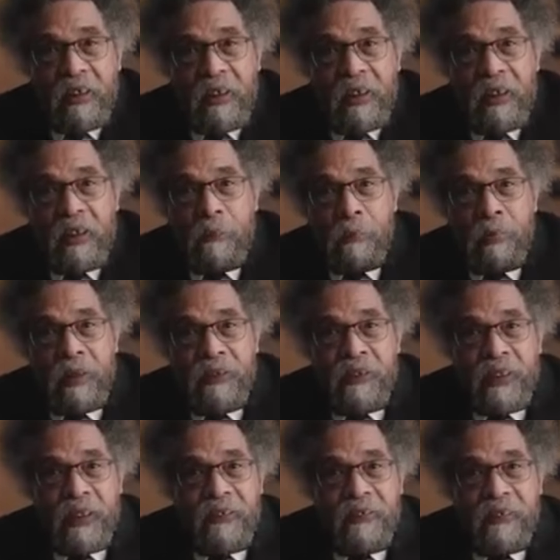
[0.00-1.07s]
And the
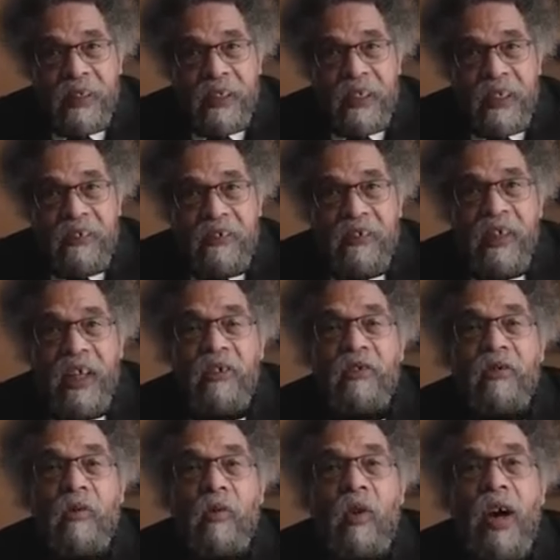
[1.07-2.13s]
presidency is
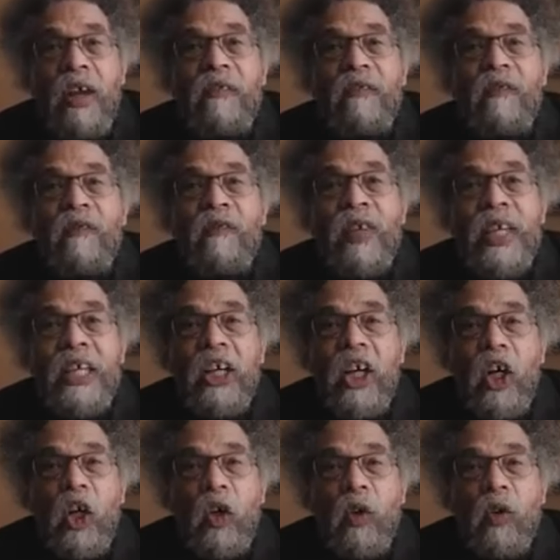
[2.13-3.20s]
just one
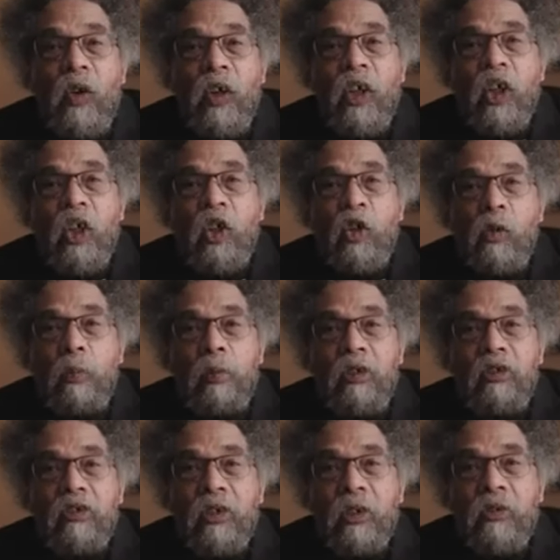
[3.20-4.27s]
vehicle to
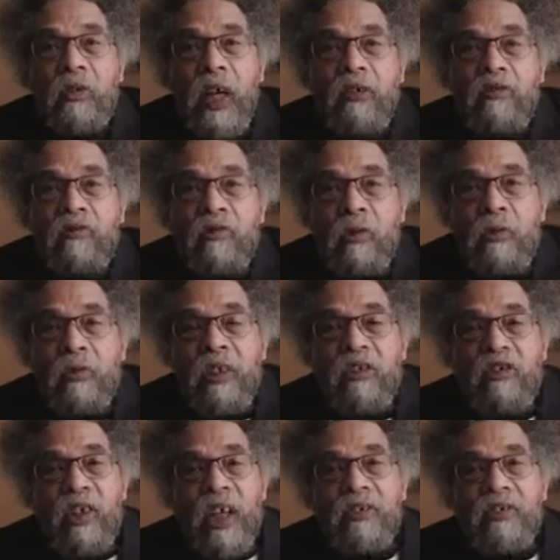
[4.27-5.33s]
pursue that truth and
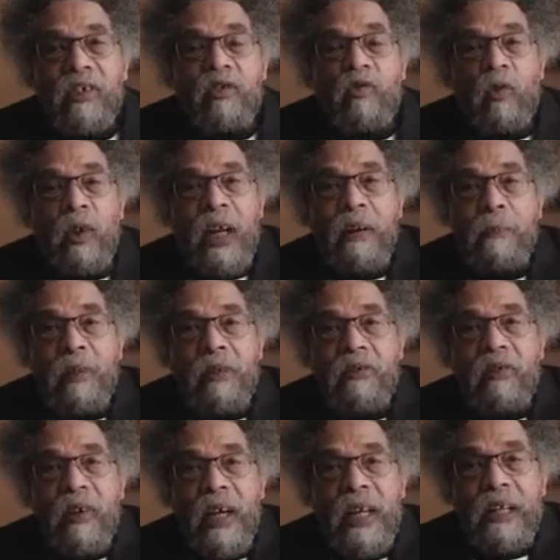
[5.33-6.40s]
justice, what I've been
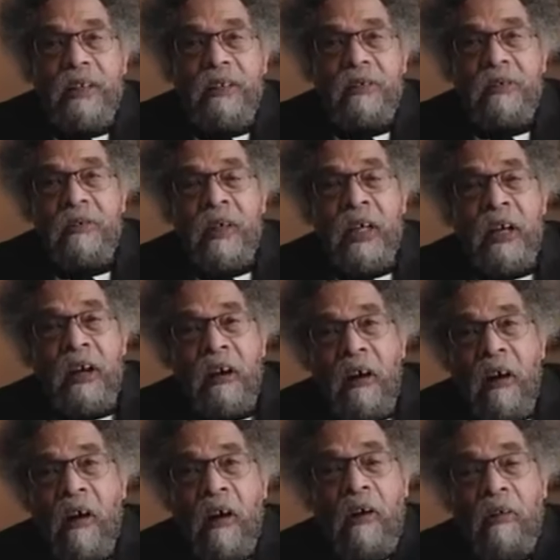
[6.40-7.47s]
trying to do
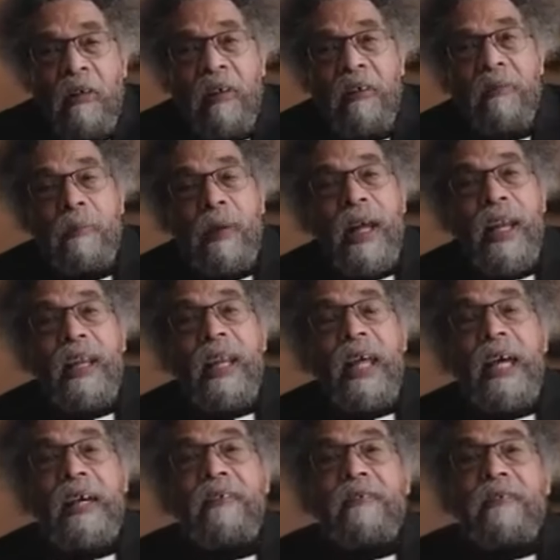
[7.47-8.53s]
all of my
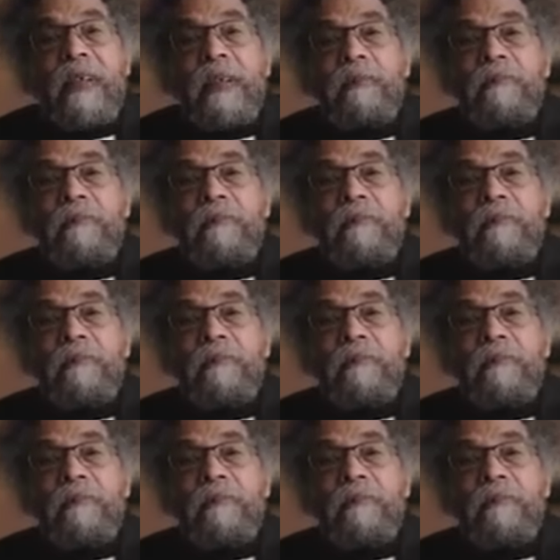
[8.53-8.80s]
life.